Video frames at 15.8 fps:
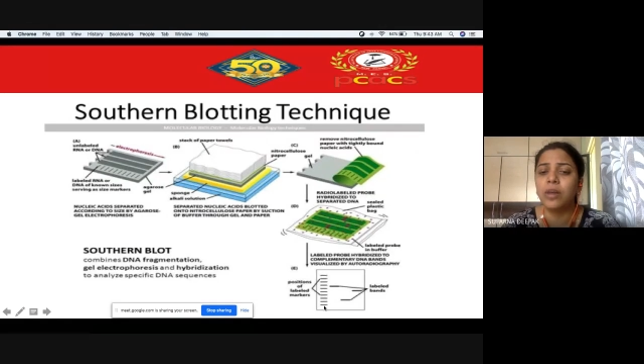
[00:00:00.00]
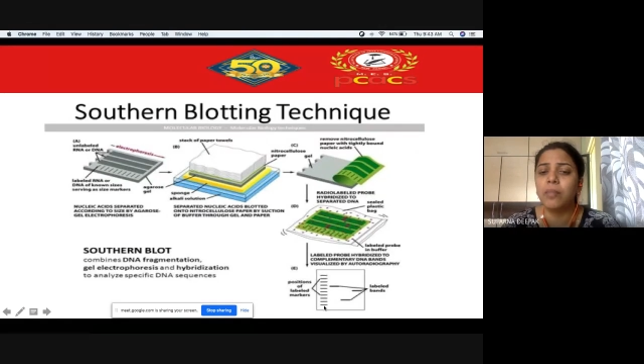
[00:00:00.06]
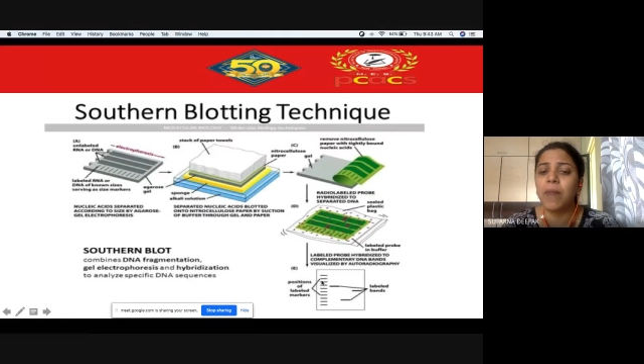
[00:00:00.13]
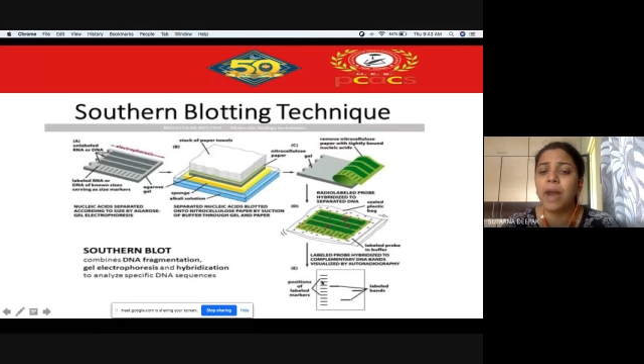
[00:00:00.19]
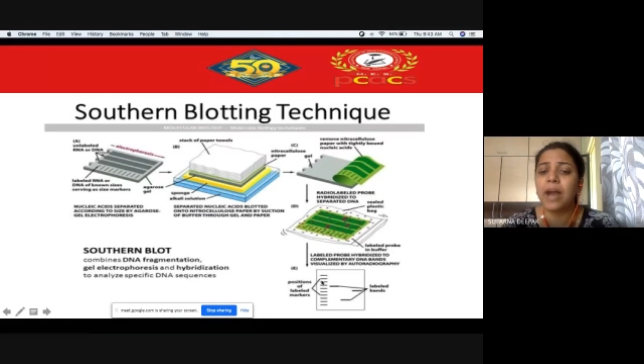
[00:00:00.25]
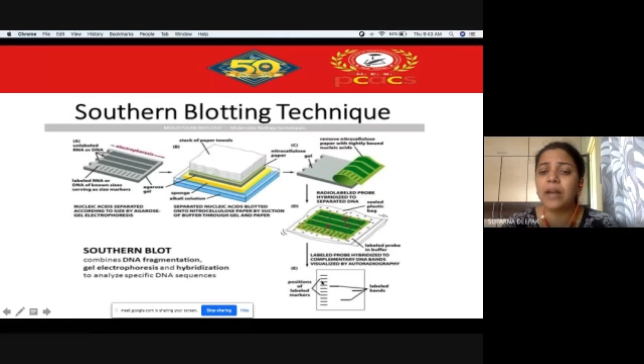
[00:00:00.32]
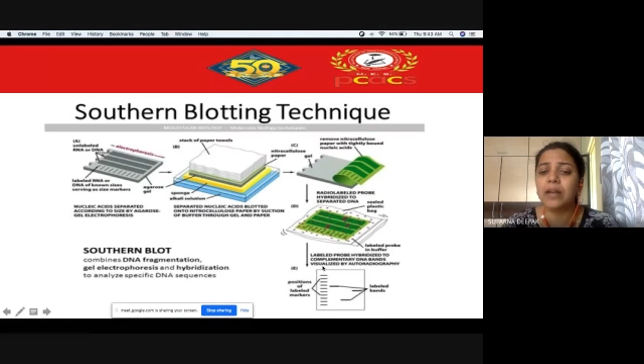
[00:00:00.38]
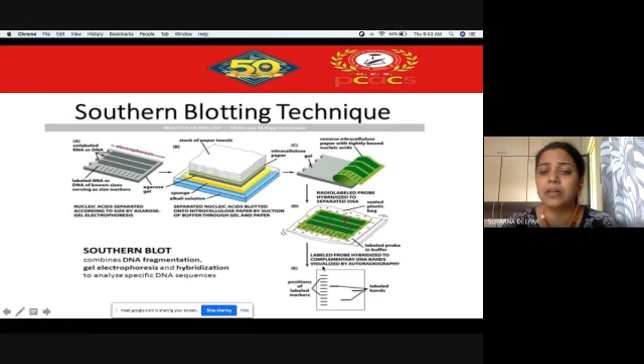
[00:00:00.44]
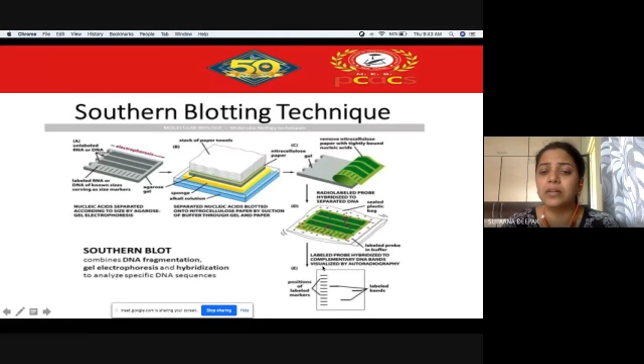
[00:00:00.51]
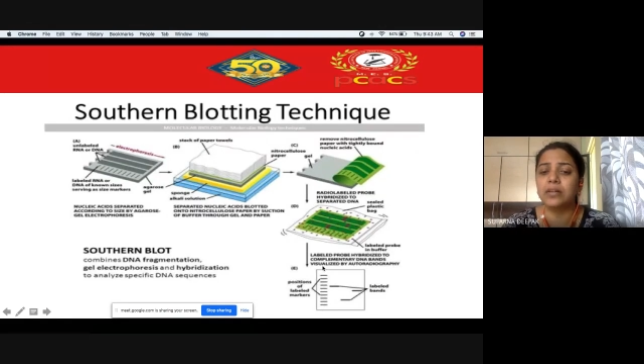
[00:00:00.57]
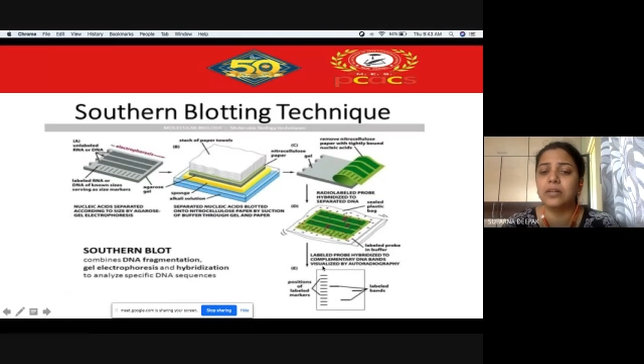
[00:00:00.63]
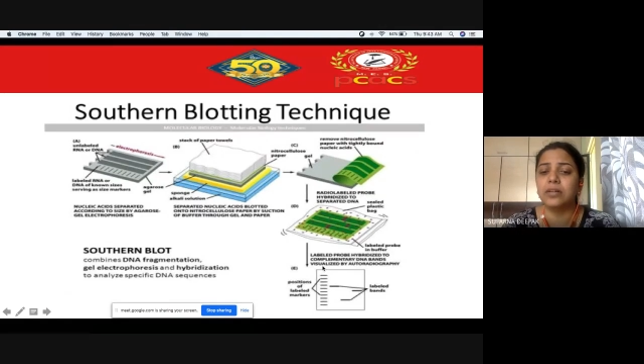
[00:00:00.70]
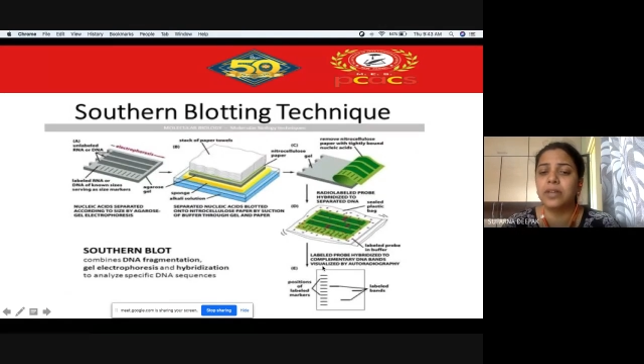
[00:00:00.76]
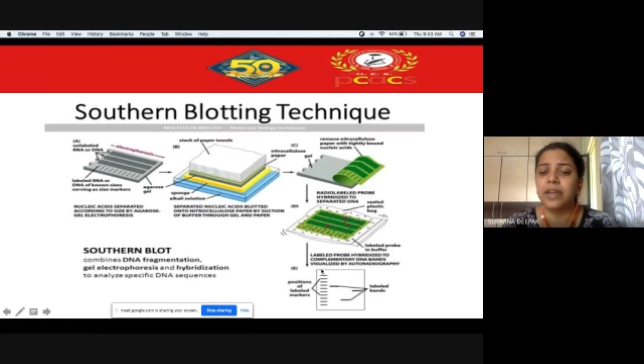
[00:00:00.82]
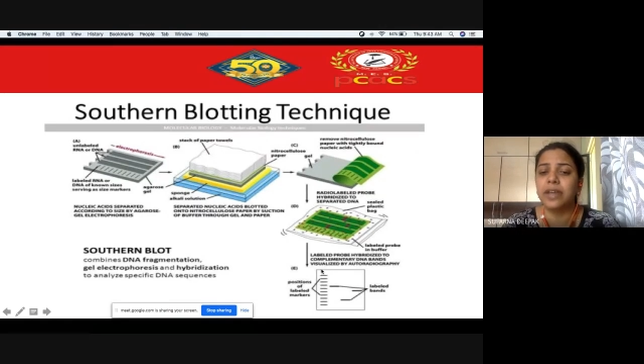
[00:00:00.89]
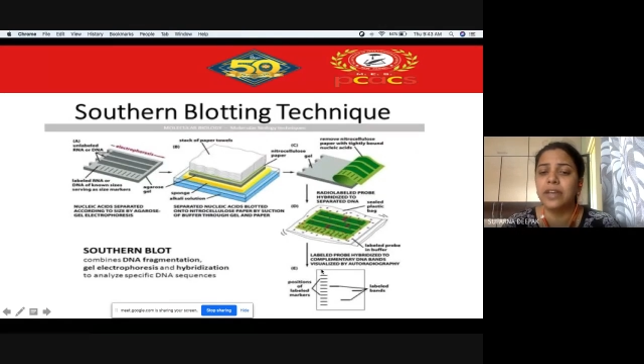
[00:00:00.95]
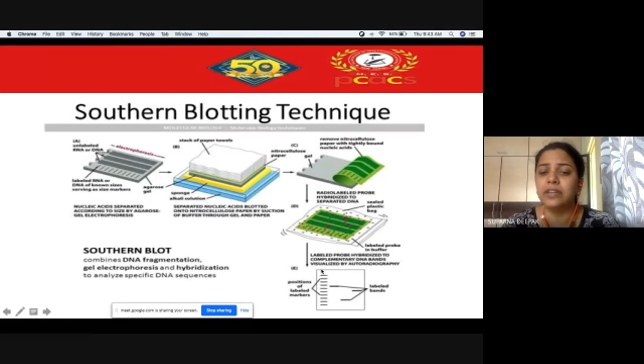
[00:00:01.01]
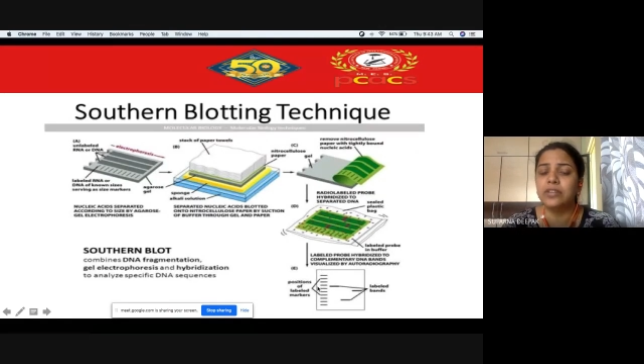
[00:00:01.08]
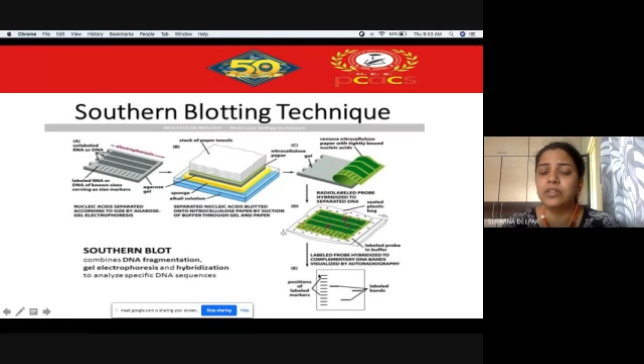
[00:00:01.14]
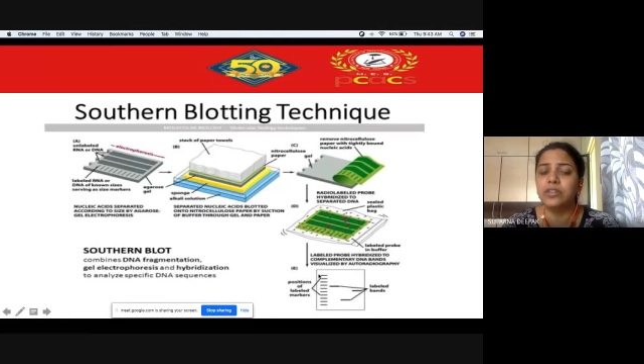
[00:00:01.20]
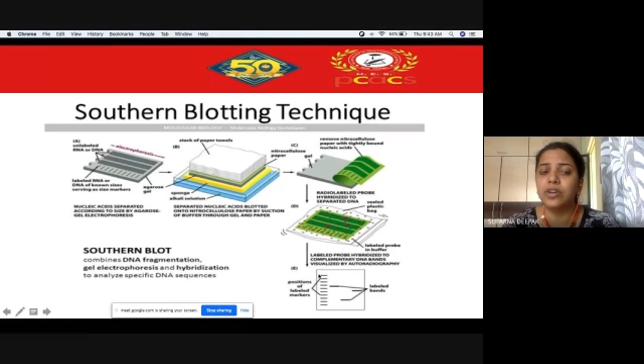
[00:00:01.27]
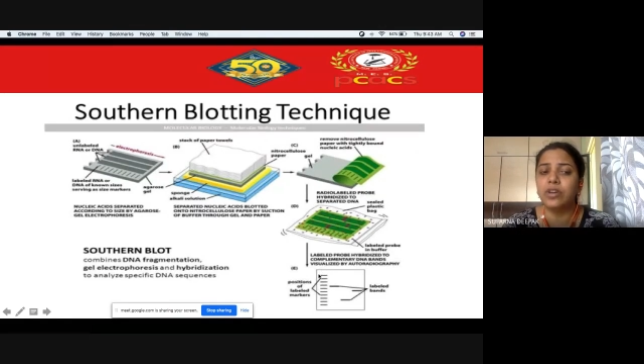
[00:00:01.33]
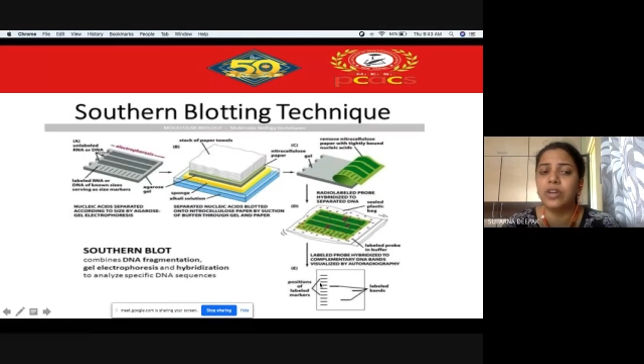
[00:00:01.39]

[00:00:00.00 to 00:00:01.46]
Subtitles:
marker, right?